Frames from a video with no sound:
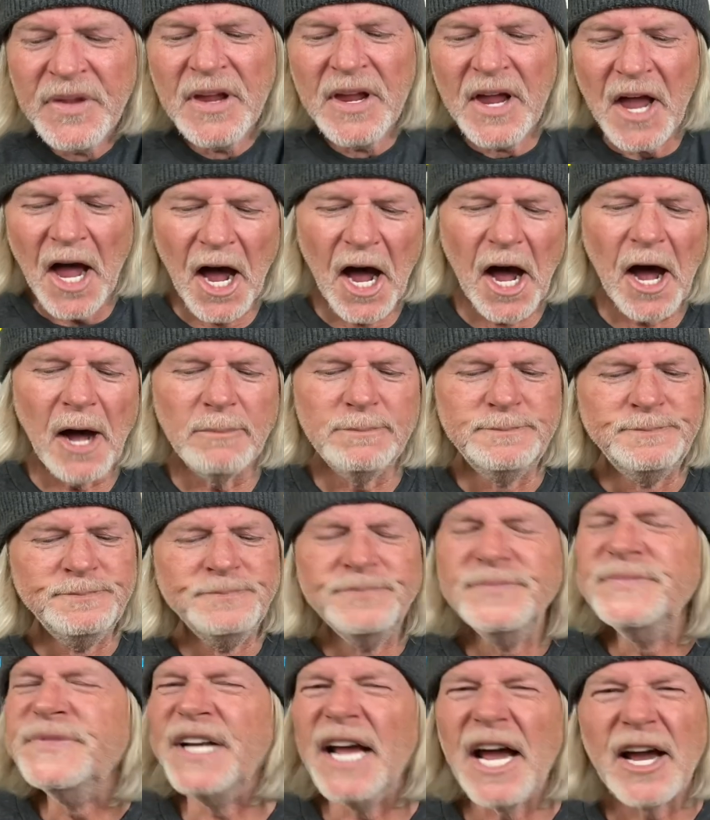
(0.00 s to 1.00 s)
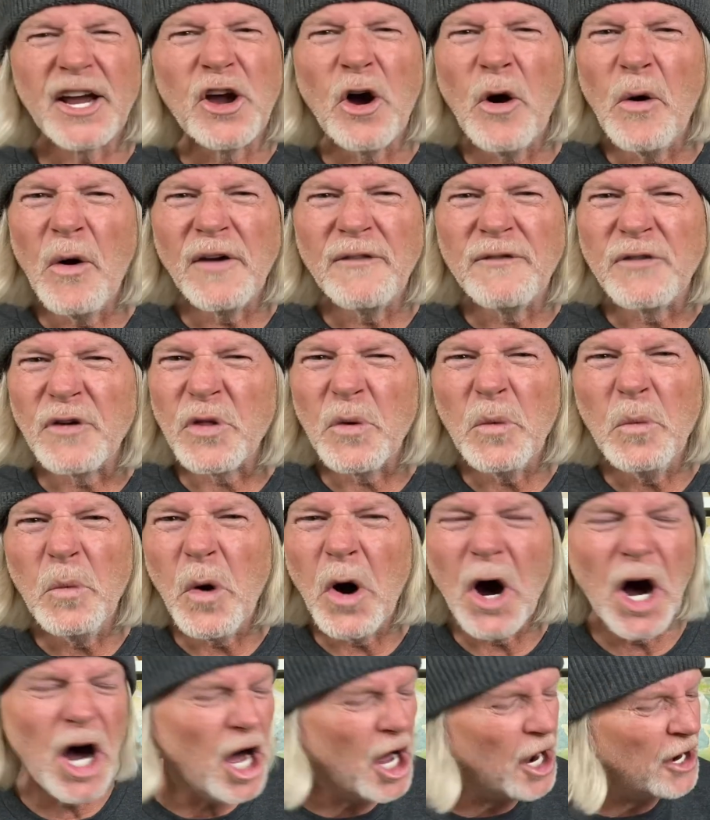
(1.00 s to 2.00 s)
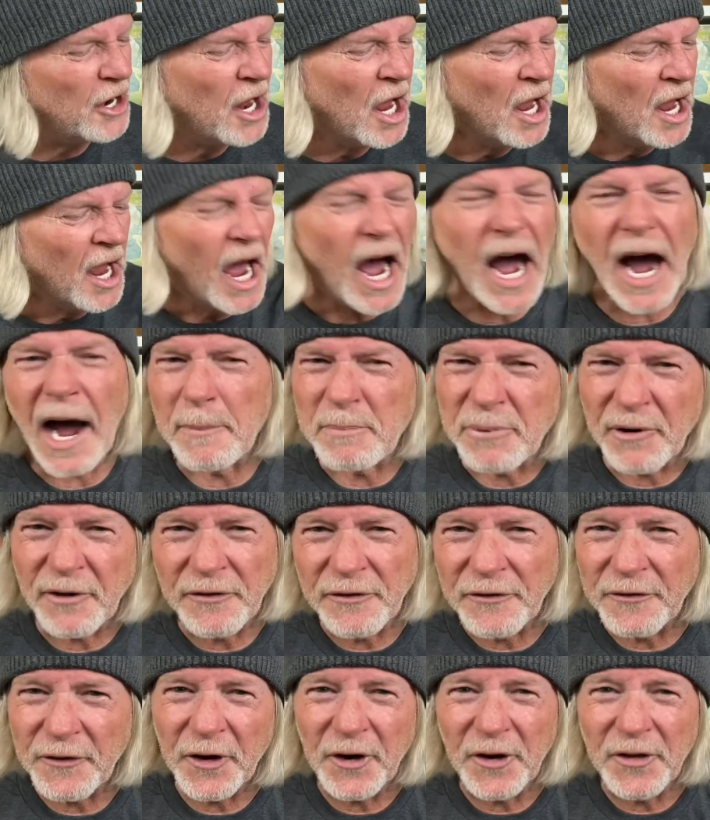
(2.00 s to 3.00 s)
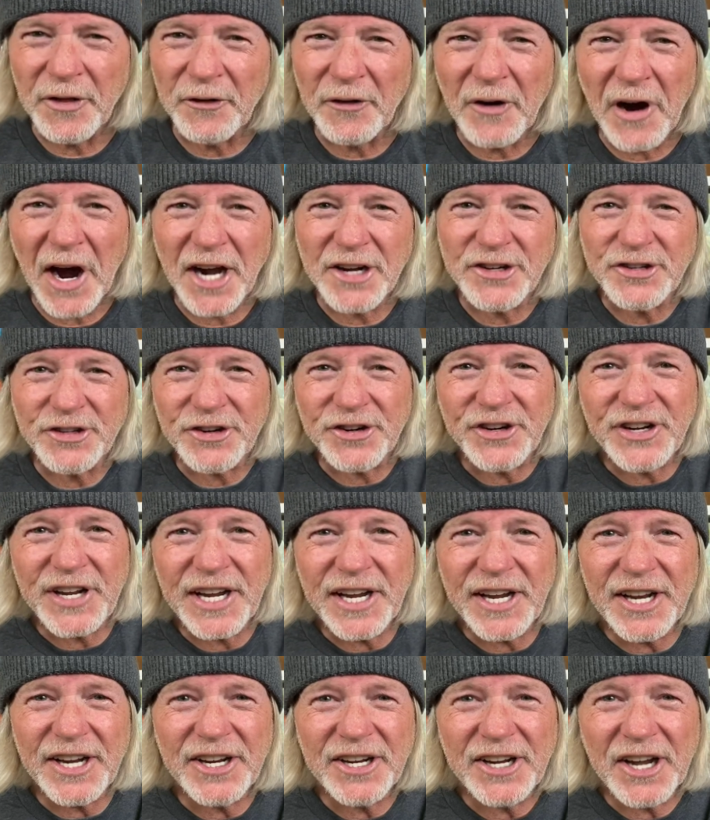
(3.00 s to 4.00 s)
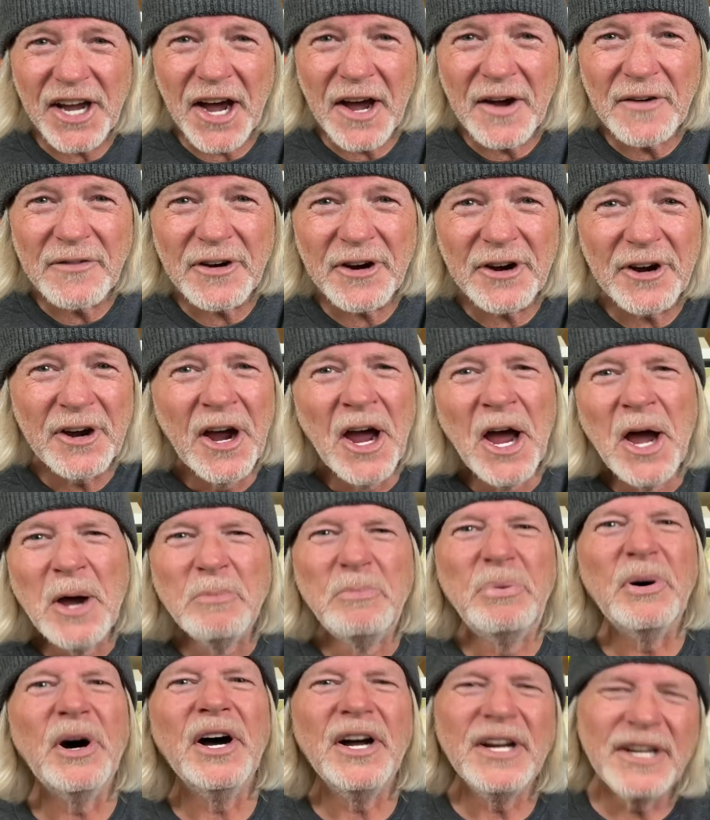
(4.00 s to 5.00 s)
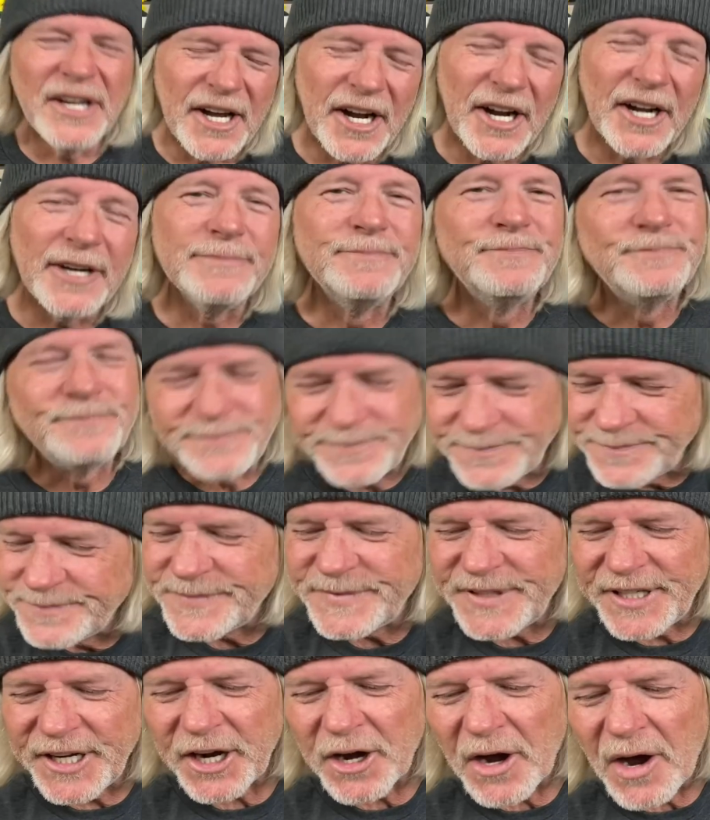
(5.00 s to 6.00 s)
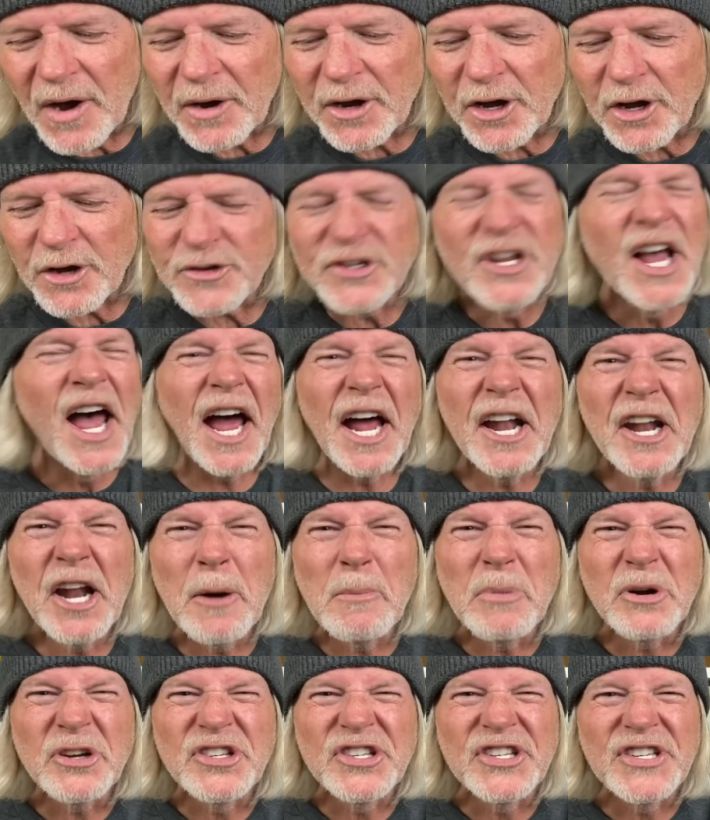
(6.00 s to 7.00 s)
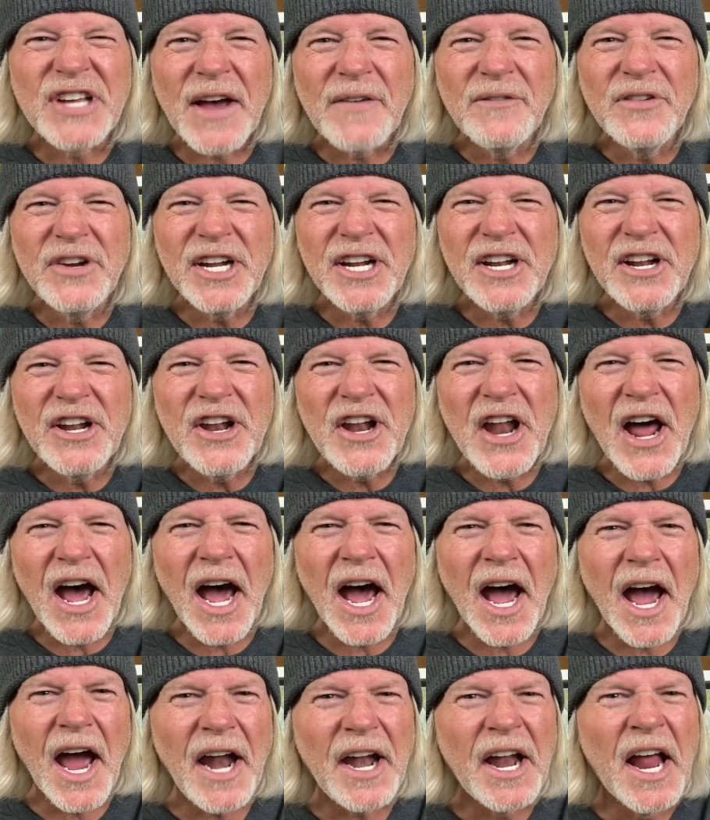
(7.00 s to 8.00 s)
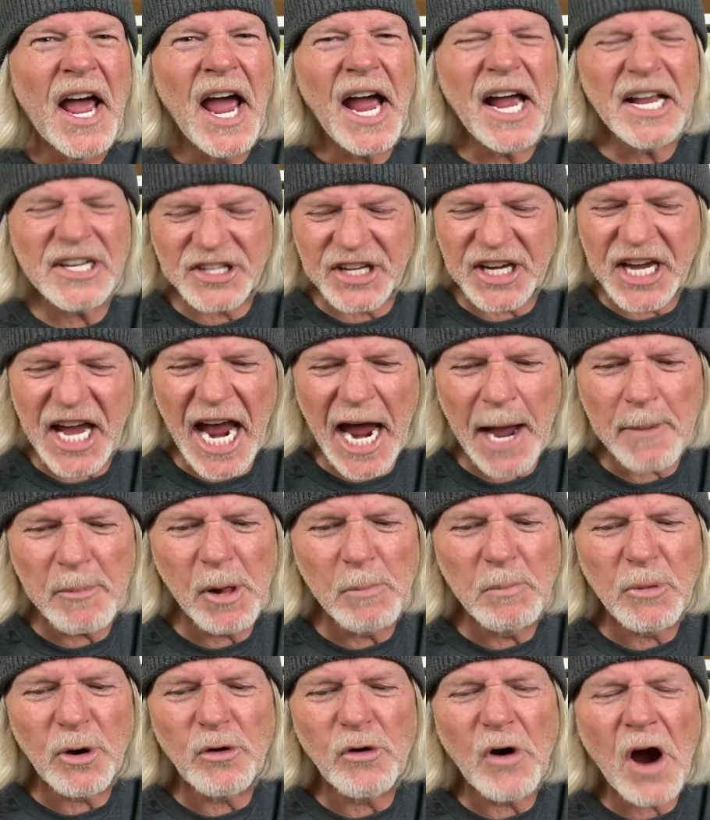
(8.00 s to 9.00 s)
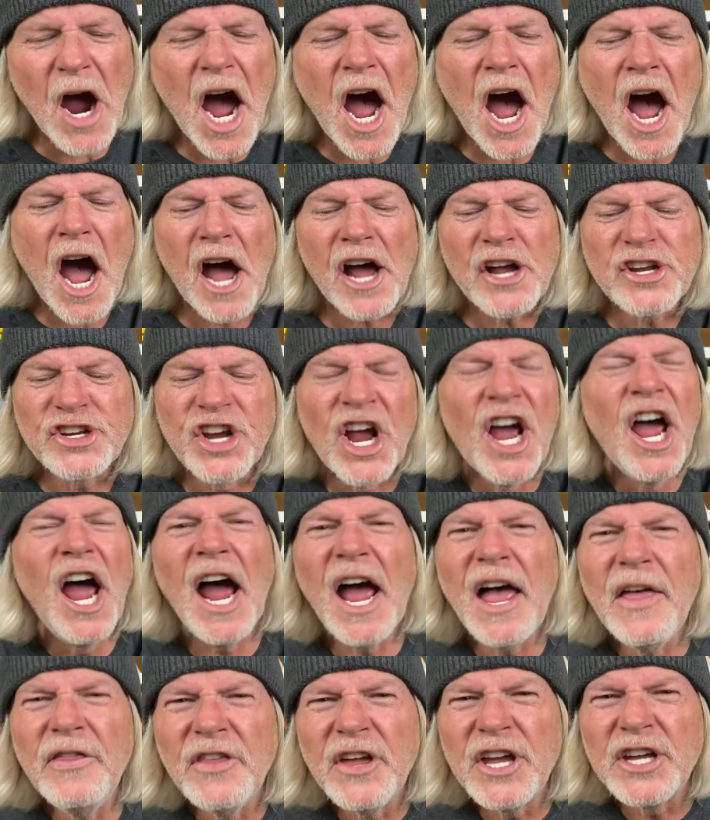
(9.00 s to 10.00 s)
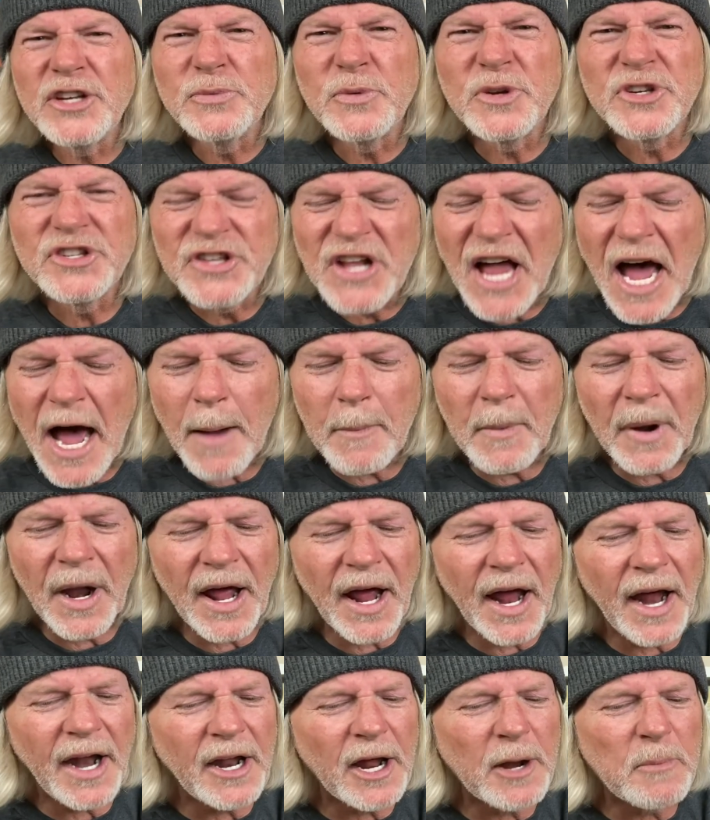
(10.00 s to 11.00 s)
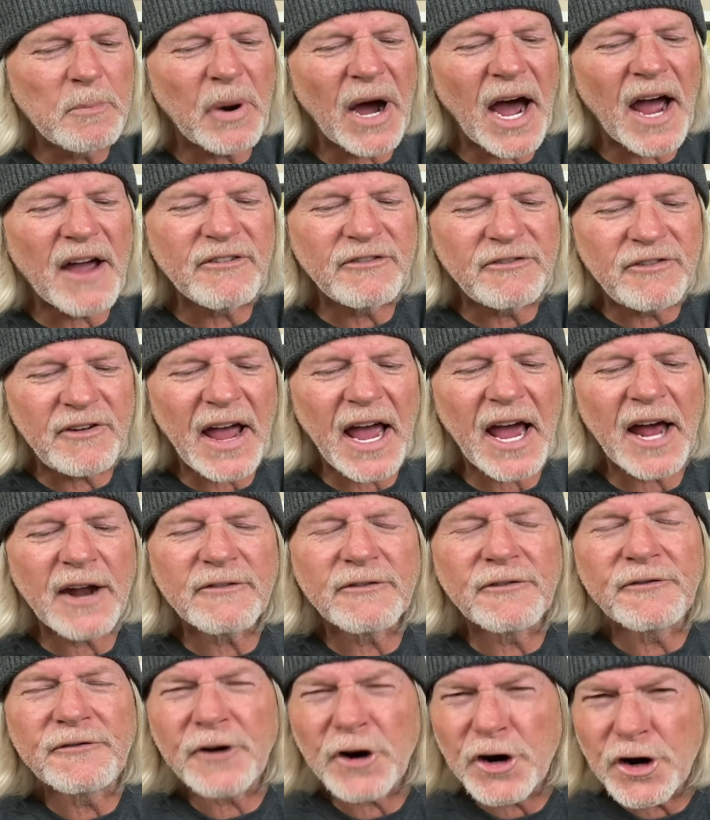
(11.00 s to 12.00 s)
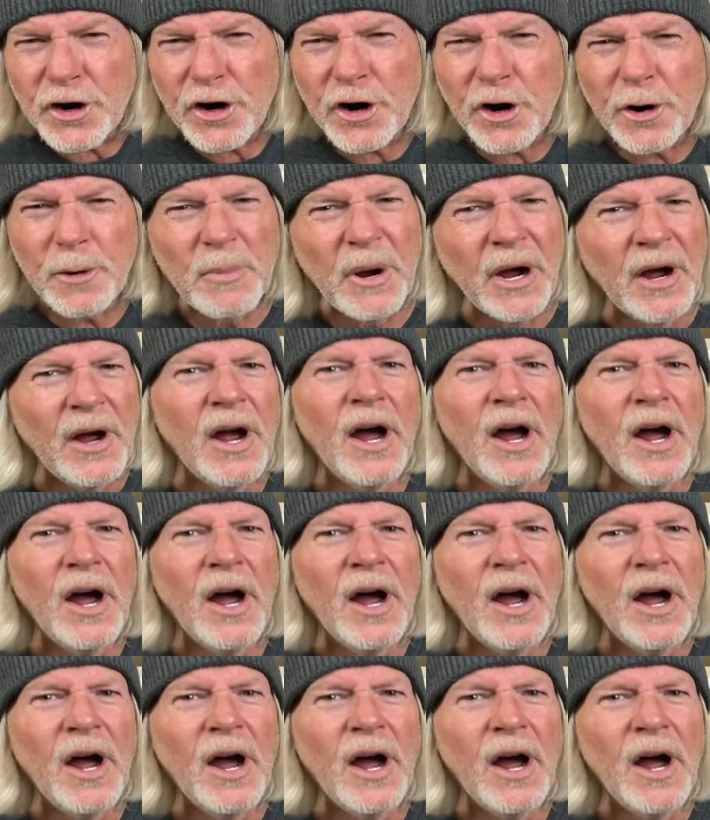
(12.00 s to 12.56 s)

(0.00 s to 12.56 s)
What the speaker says: Yeah, Going for the One. I prefer the Roger Dean cover, but you know how it goes. At number 79, it's Camel Mirage, and this was nominated by Van Ferb.